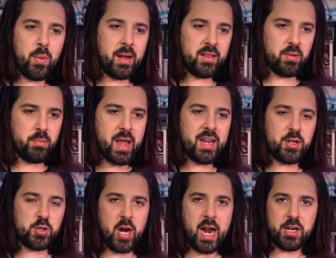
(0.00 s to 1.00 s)
Like the main
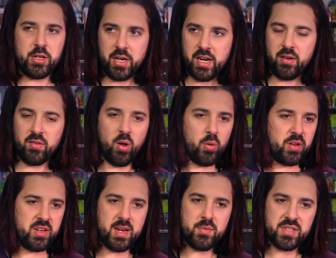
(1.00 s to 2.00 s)
attraction here is all the
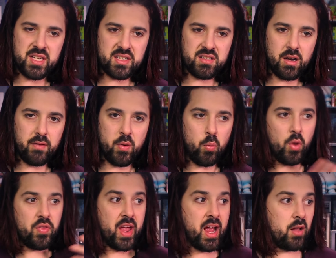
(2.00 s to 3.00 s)
deep sea stuff and
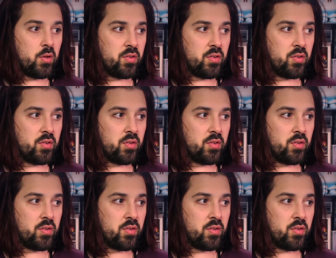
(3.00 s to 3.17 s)
what the hell